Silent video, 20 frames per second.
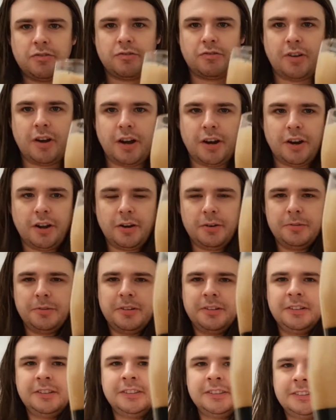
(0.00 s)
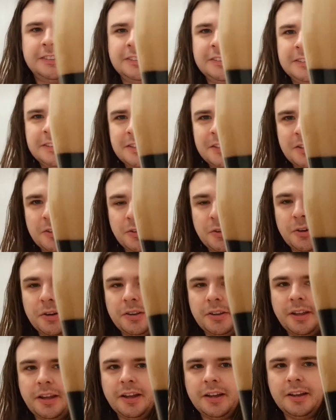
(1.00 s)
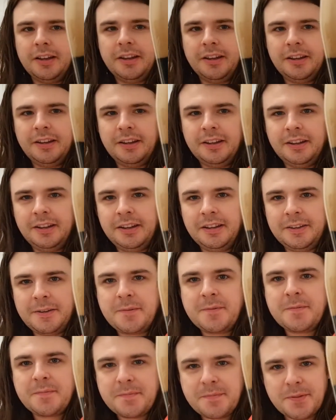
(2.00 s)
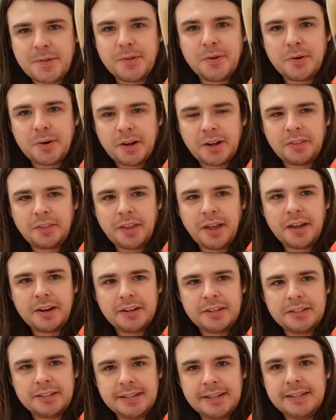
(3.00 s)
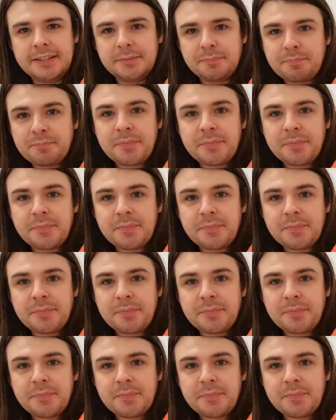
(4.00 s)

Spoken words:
Righto. Look at that. Look at that indeed.